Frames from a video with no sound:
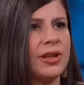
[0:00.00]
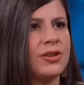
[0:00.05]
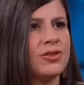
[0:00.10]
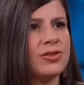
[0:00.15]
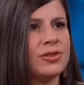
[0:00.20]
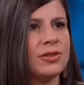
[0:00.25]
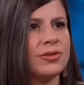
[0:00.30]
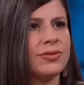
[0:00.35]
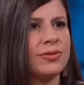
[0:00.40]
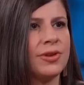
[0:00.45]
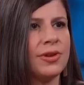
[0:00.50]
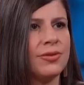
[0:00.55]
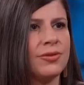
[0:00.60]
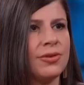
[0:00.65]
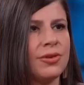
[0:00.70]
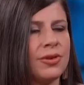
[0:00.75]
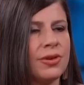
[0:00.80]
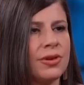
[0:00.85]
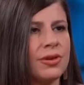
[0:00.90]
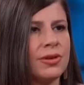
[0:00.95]
and I should have
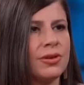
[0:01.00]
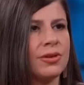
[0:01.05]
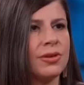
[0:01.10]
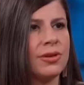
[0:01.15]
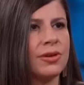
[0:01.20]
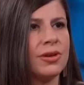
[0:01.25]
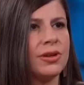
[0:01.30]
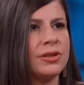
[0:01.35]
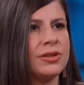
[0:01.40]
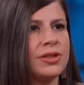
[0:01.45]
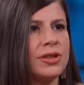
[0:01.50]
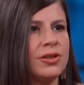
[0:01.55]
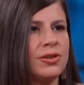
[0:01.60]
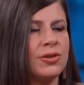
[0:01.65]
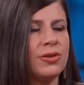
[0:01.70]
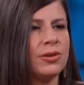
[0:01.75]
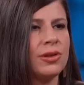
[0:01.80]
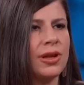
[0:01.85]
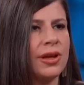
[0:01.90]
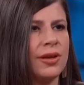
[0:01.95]
never
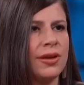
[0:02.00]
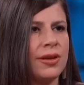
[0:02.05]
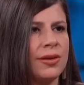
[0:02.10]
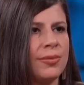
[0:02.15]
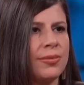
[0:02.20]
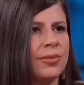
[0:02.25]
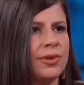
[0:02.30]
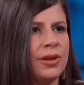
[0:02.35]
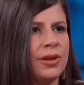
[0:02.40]
continue to let him